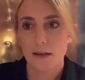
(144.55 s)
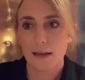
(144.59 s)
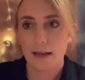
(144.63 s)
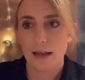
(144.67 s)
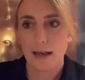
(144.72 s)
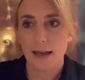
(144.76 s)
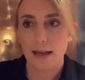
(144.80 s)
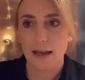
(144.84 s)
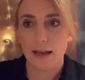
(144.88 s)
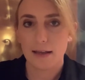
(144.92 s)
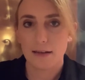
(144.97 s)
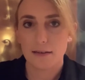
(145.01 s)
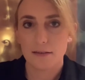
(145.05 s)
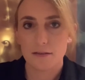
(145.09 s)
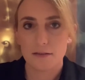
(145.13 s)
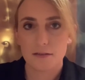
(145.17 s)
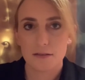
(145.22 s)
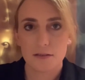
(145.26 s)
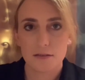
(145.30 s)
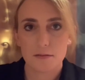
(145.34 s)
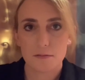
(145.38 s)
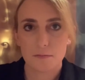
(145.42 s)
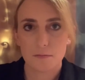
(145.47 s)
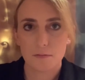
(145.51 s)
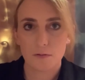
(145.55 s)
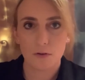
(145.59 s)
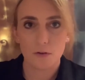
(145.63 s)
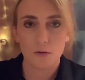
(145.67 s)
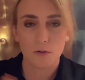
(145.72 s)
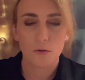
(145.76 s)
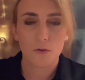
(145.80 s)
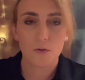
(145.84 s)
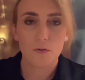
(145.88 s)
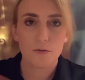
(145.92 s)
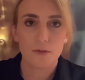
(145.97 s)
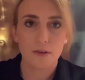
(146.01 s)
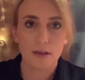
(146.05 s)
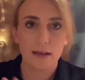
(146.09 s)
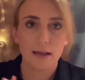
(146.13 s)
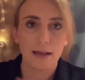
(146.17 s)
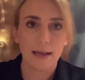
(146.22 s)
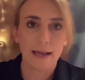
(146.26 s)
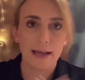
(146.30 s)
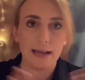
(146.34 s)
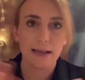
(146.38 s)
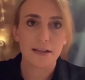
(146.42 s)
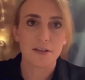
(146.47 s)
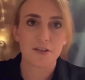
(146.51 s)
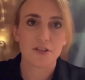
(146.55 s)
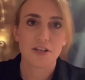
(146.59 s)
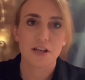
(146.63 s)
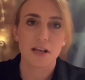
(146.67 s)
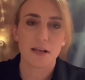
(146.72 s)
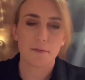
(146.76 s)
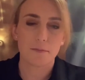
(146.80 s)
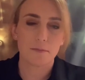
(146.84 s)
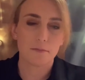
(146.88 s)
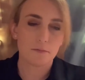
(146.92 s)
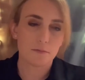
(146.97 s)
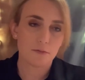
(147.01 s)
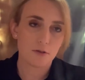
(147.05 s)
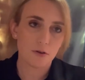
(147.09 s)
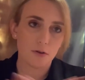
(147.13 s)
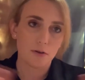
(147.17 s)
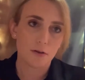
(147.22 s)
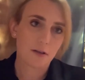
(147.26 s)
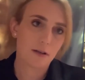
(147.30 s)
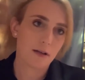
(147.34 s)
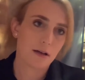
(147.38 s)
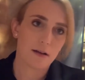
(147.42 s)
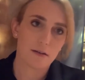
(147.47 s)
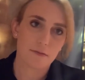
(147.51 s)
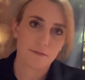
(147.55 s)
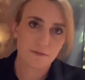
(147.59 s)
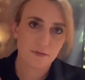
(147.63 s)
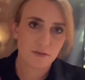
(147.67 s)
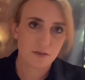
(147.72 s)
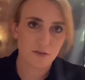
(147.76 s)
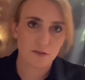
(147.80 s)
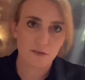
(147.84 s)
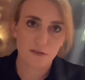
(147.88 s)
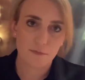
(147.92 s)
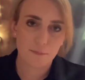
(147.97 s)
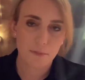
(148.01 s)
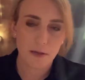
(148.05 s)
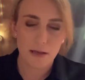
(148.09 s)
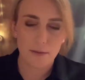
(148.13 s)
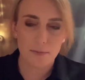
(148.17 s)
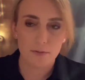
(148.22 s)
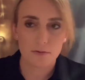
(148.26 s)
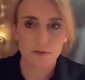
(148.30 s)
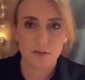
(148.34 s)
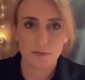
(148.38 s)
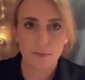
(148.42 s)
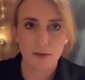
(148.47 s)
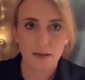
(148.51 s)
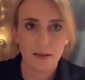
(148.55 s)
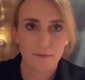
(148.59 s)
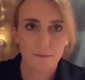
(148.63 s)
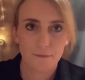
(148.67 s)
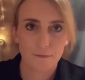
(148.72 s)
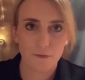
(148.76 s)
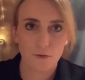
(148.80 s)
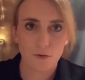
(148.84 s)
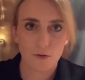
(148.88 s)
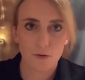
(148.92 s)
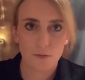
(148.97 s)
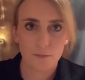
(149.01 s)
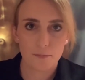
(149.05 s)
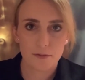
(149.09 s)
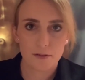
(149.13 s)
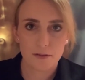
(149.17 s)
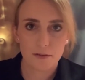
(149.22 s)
and all the hm.gov sort of people to be informed